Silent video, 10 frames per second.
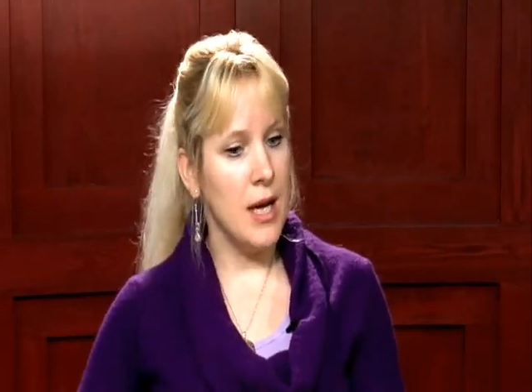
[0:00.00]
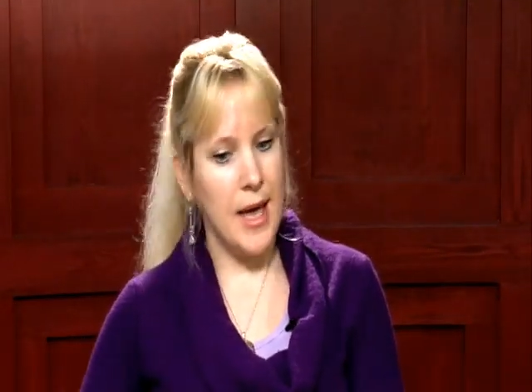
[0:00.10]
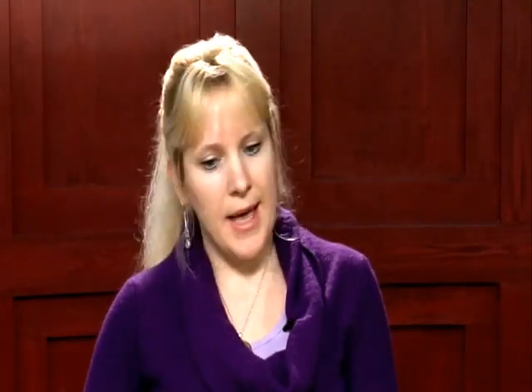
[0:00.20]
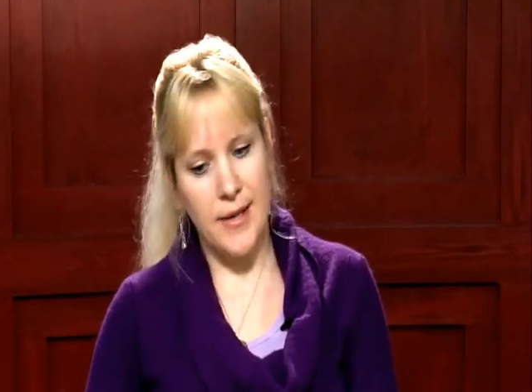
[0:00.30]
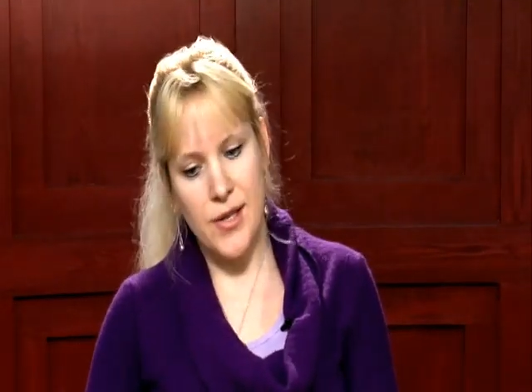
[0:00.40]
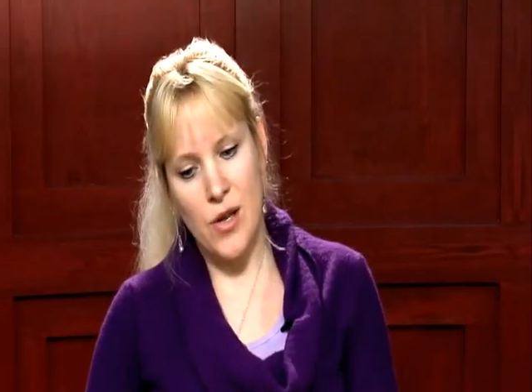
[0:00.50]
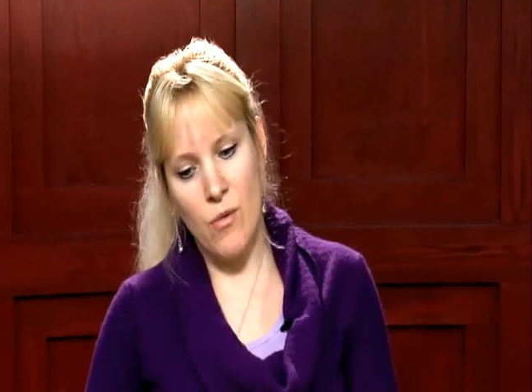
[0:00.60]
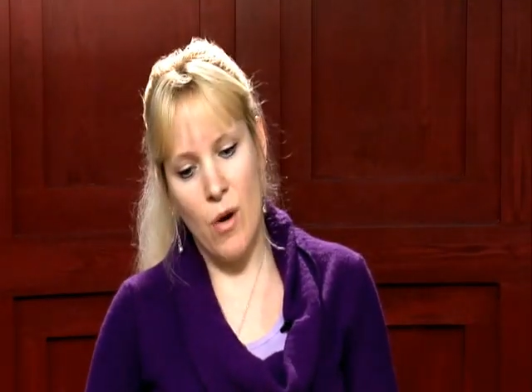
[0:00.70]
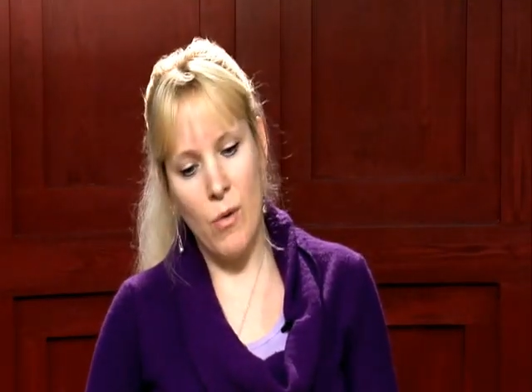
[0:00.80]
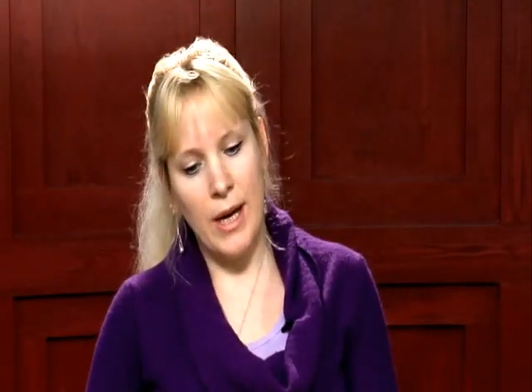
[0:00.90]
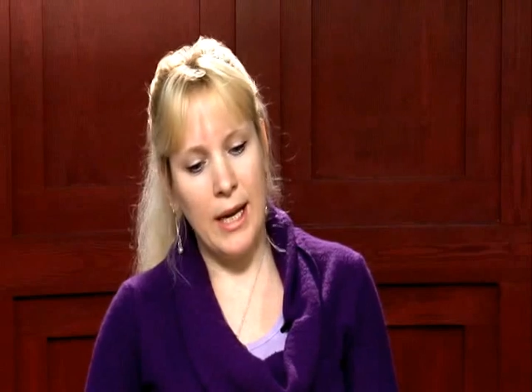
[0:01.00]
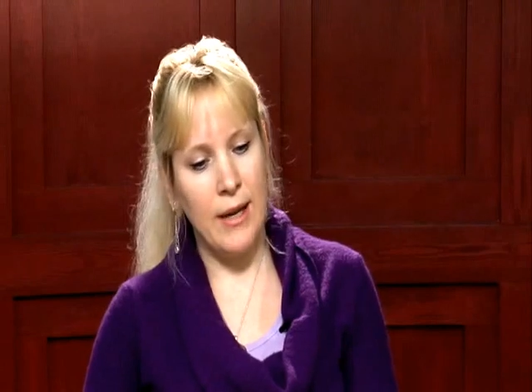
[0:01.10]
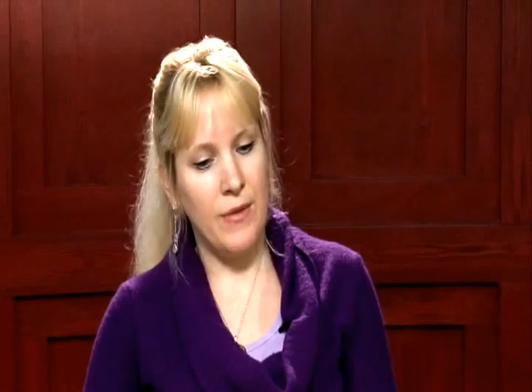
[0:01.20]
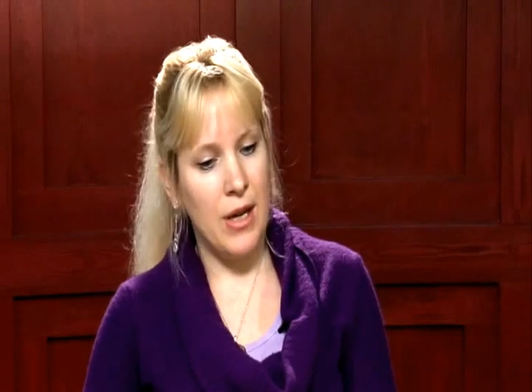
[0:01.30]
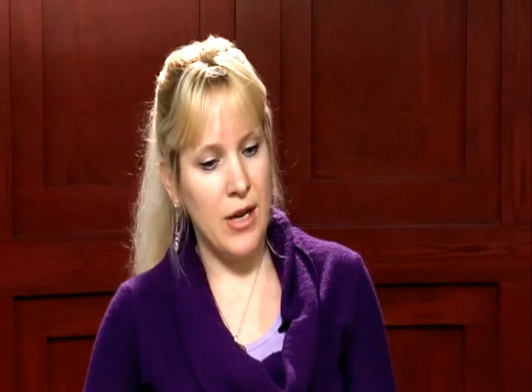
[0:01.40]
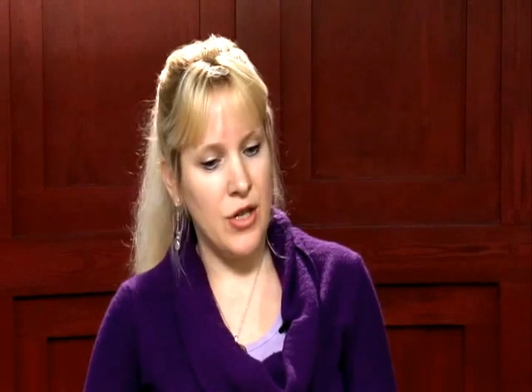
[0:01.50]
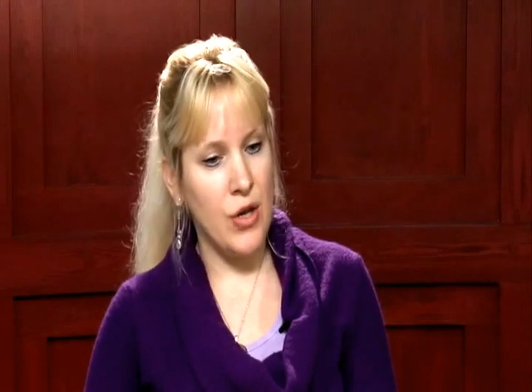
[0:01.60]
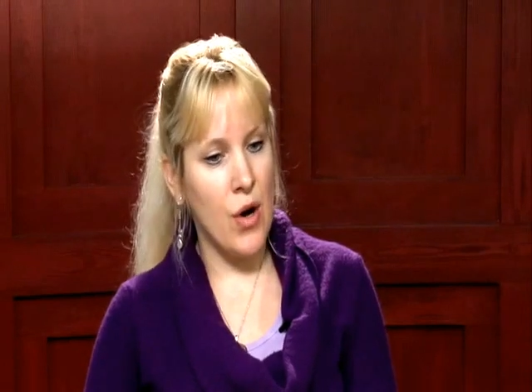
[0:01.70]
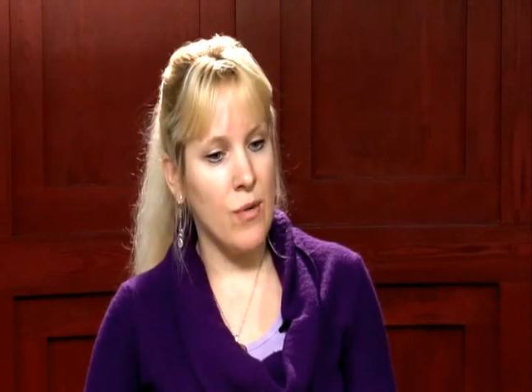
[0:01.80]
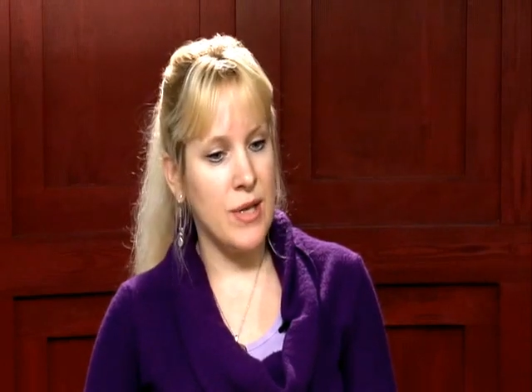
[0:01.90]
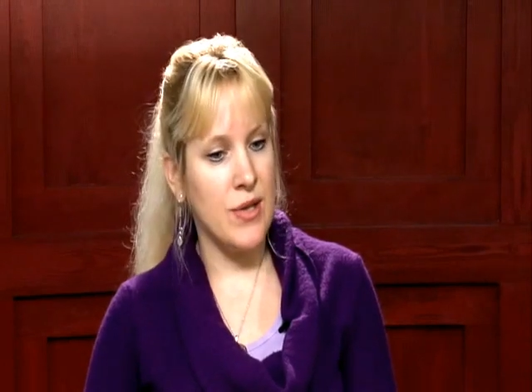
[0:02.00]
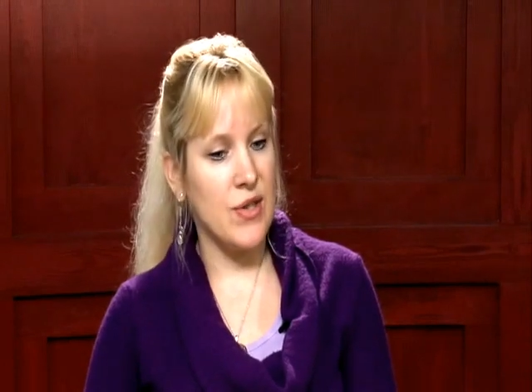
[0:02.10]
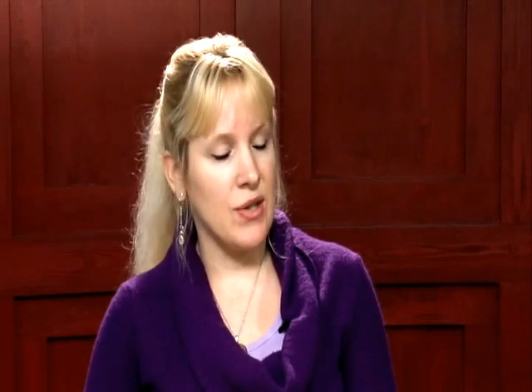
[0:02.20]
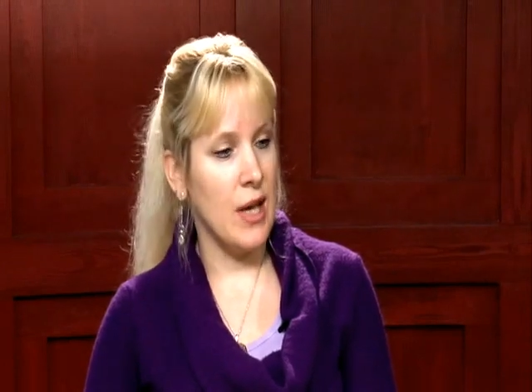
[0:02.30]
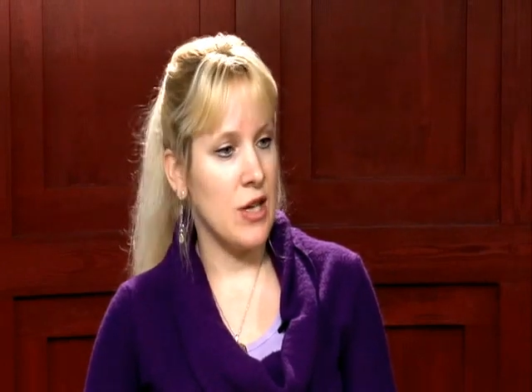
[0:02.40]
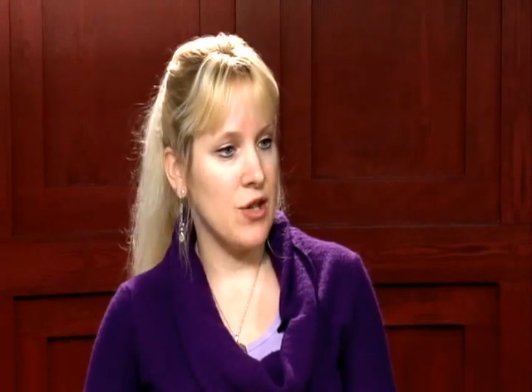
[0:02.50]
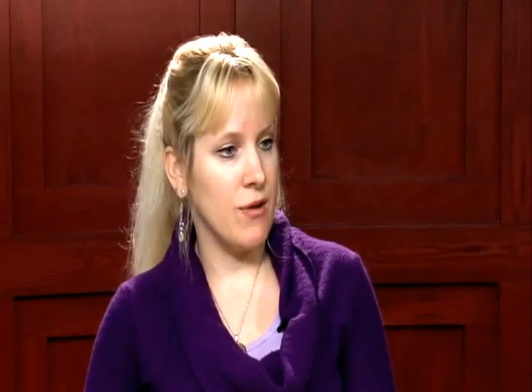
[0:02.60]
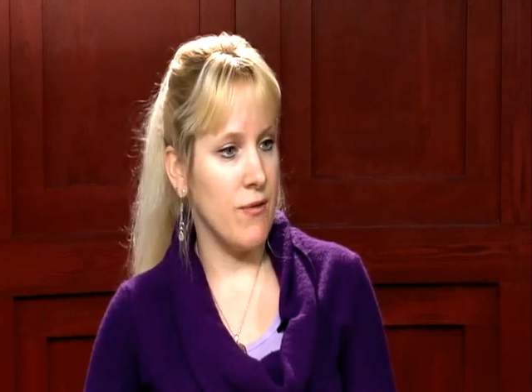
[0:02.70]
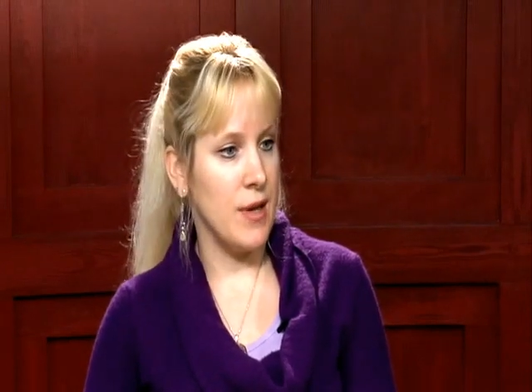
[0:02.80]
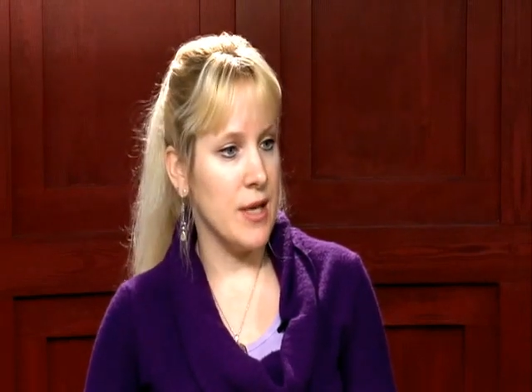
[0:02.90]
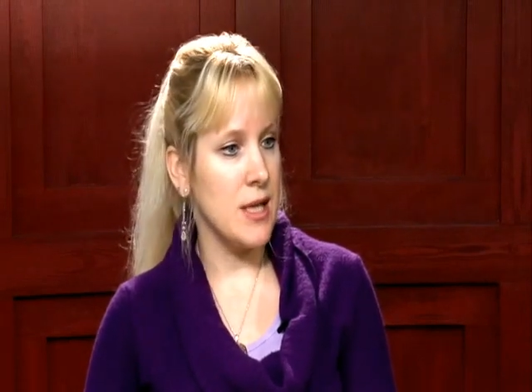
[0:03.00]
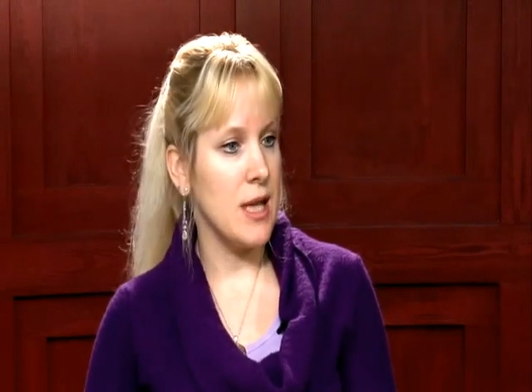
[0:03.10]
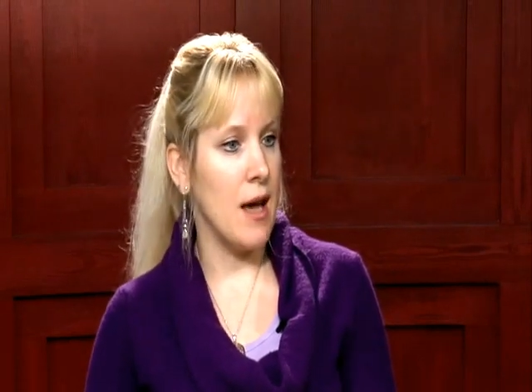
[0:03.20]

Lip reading: And so what we're getting at the AGO is a selection of things that